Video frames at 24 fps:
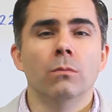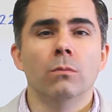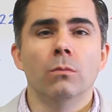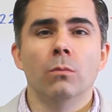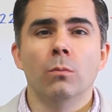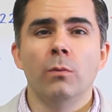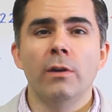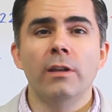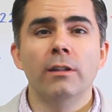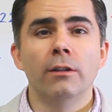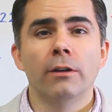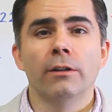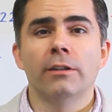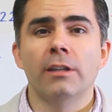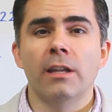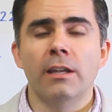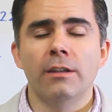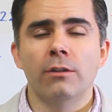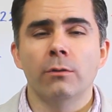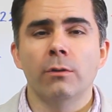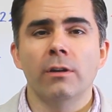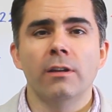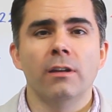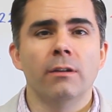we looked
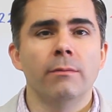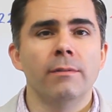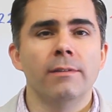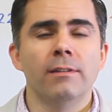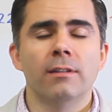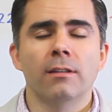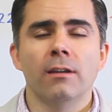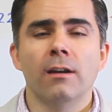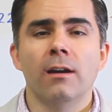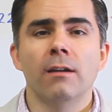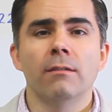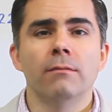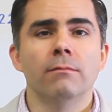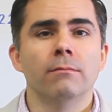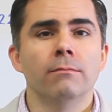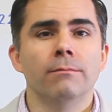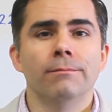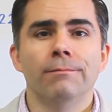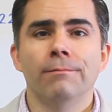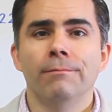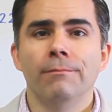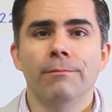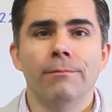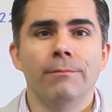into it and we thought
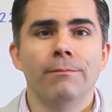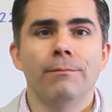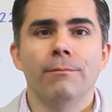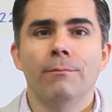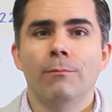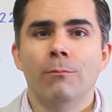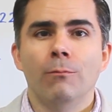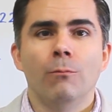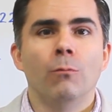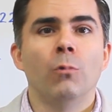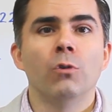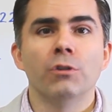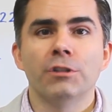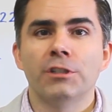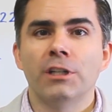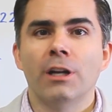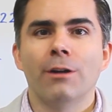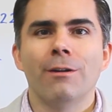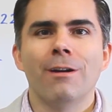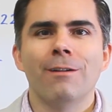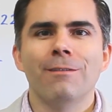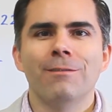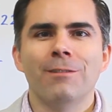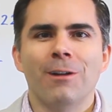we'll
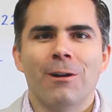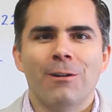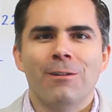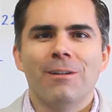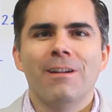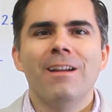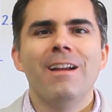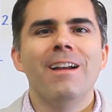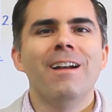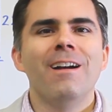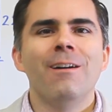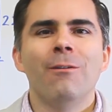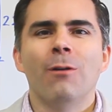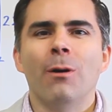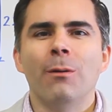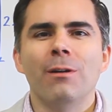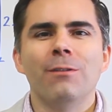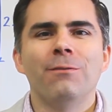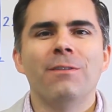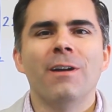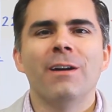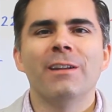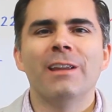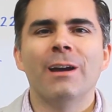share what we
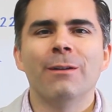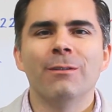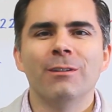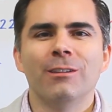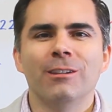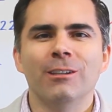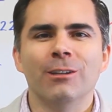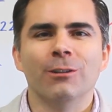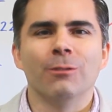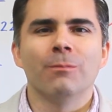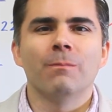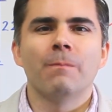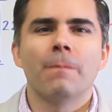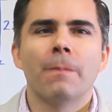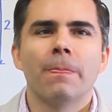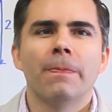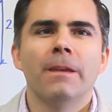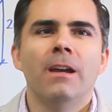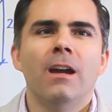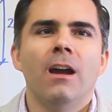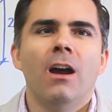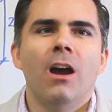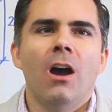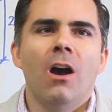found out with you.
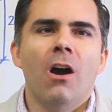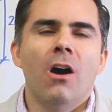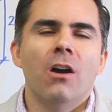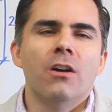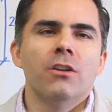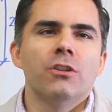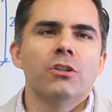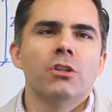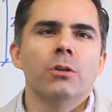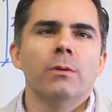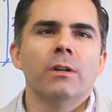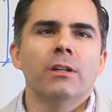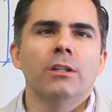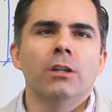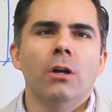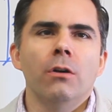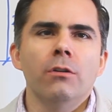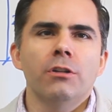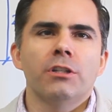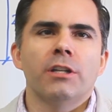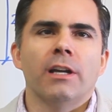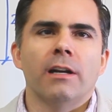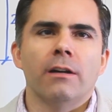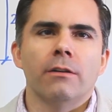So a
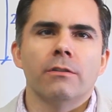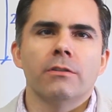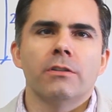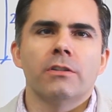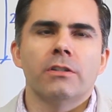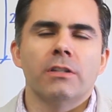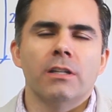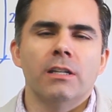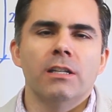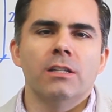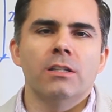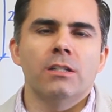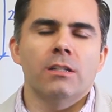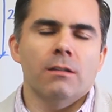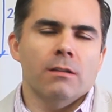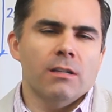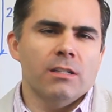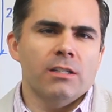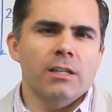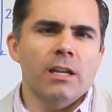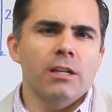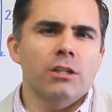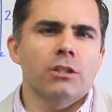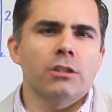coach house is
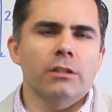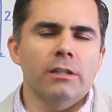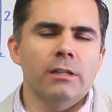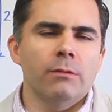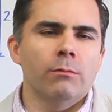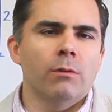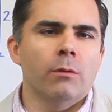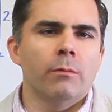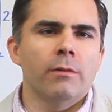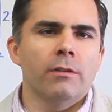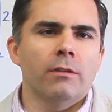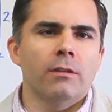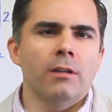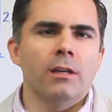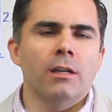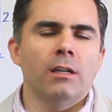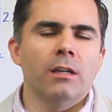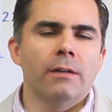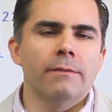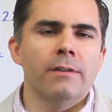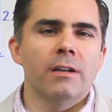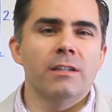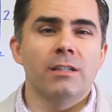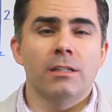essentially what we think
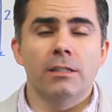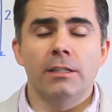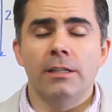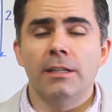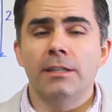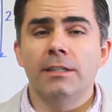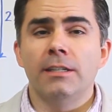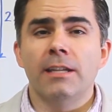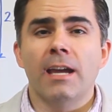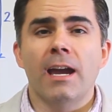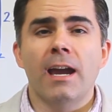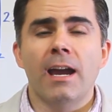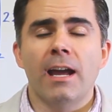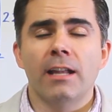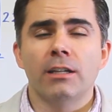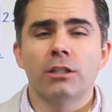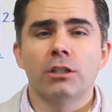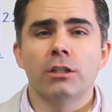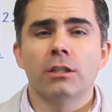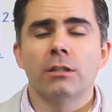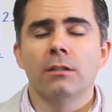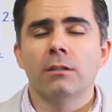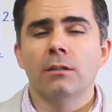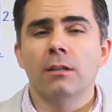of as a
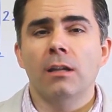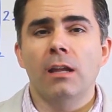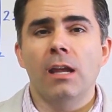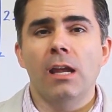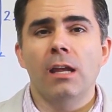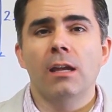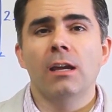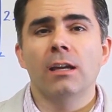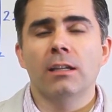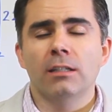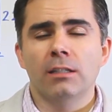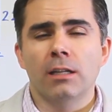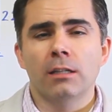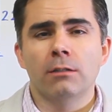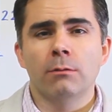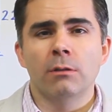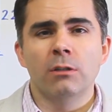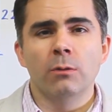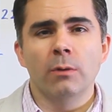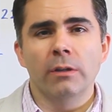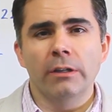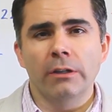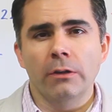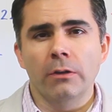detached accessory
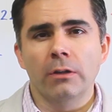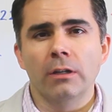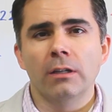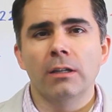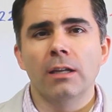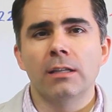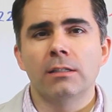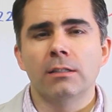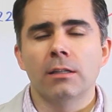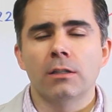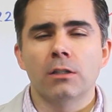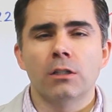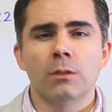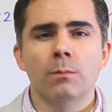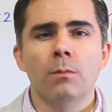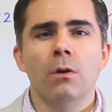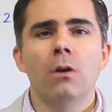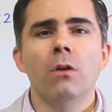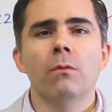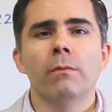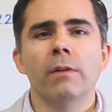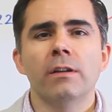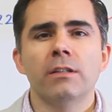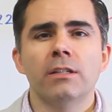dwelling unit. It's a
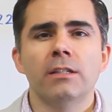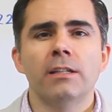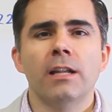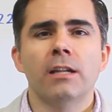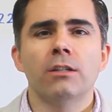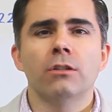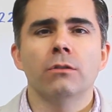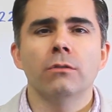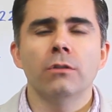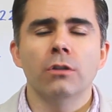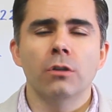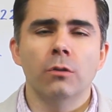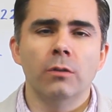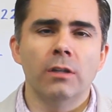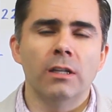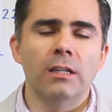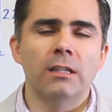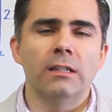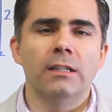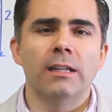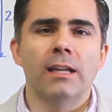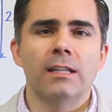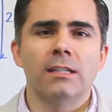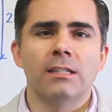small residential
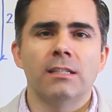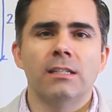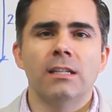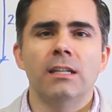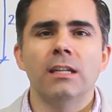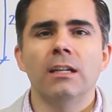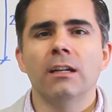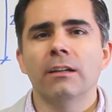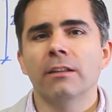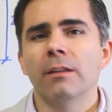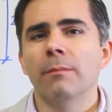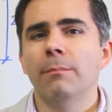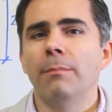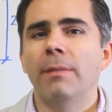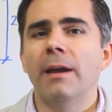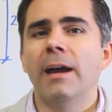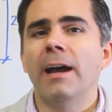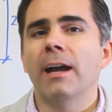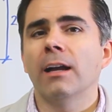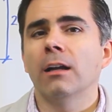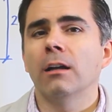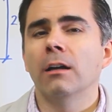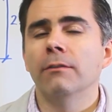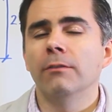unit that's sitting on the
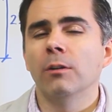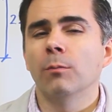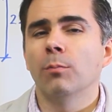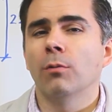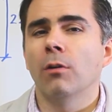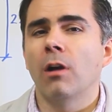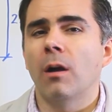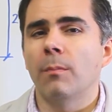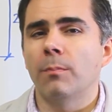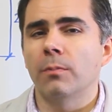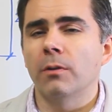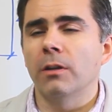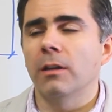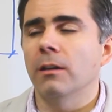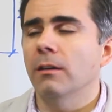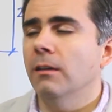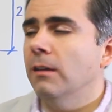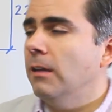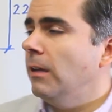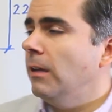back of your property.